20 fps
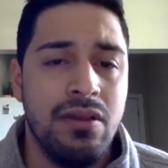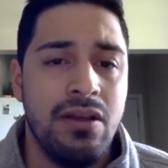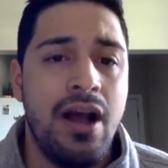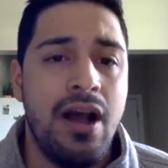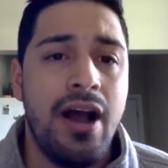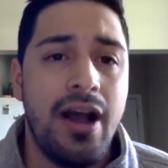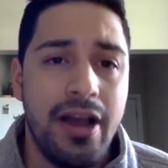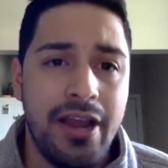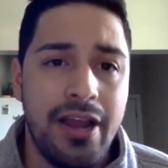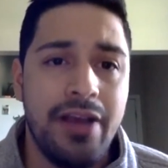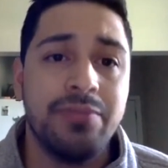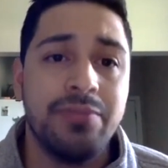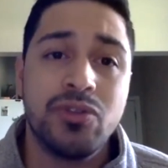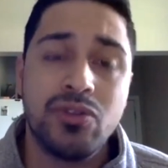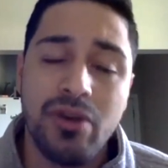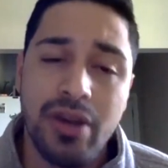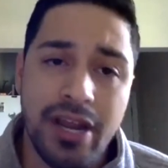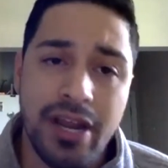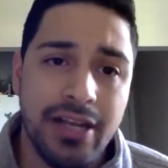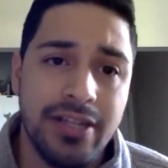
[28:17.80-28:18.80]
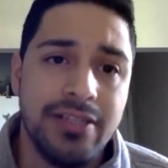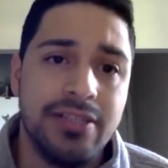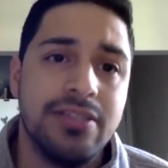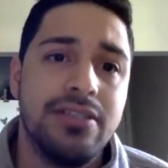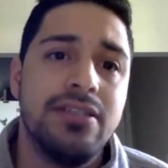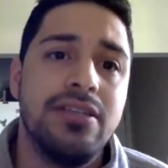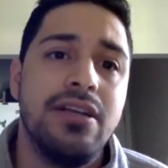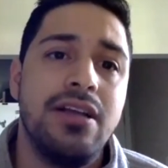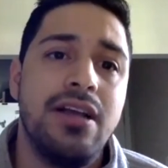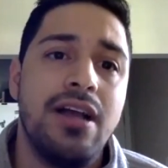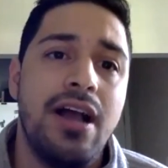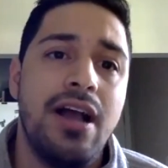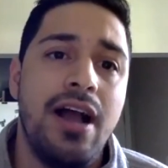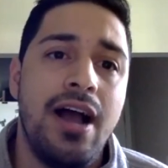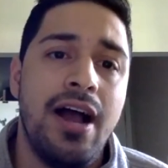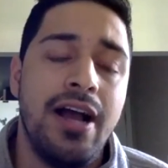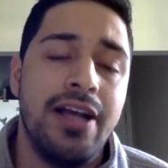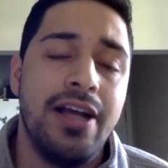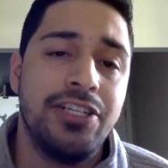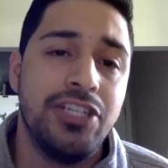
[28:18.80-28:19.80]
Hi, I'm trans.
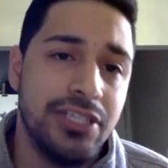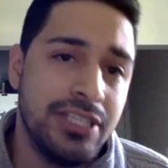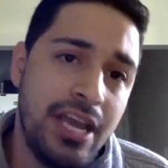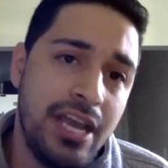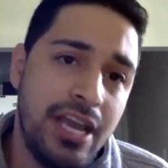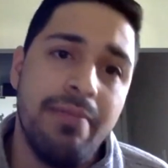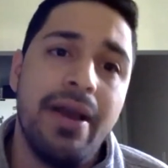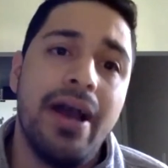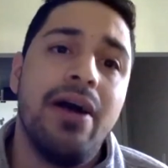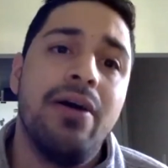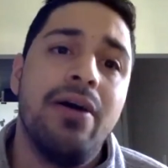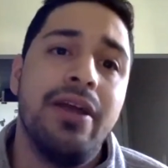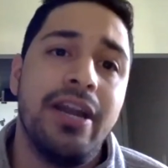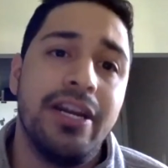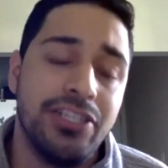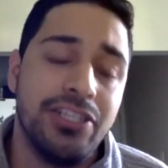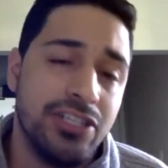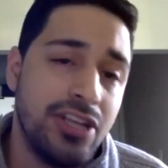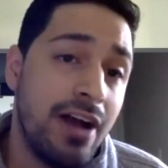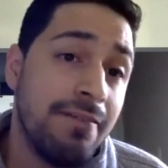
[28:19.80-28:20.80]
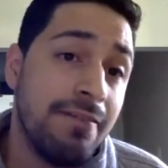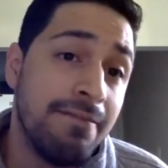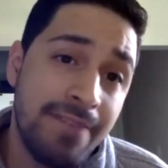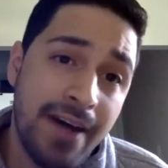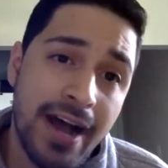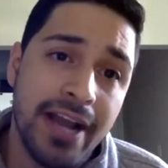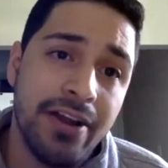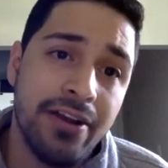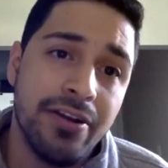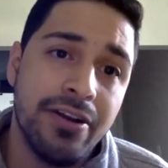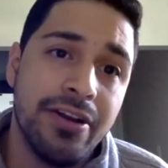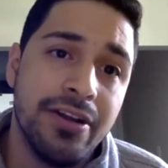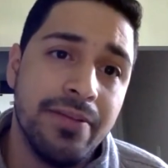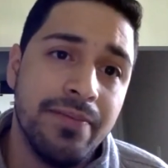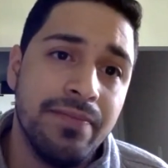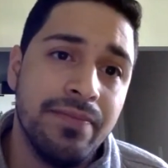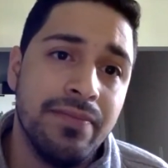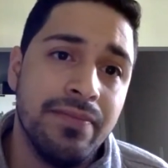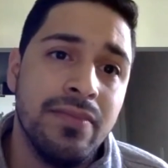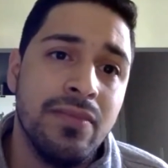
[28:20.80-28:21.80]
I just came out and I just got fired.
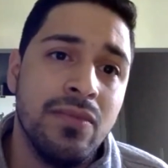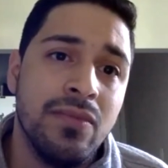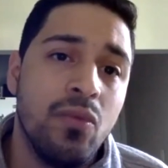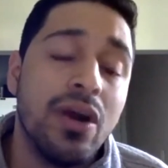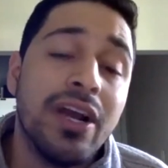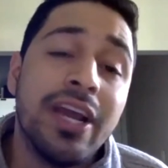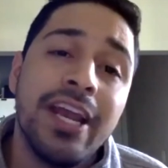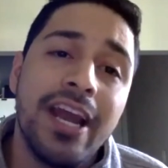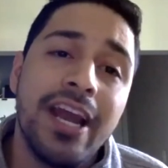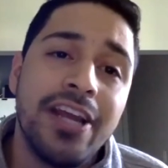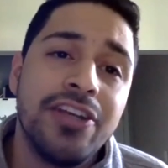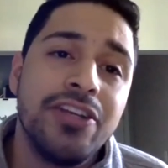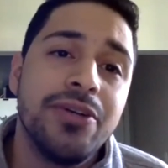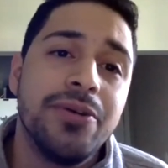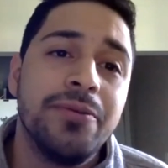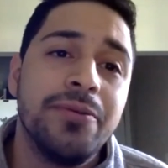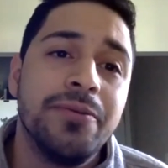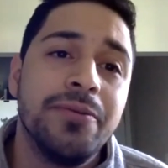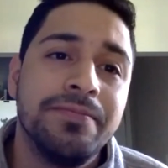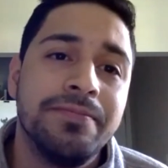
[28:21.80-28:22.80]
What can I do?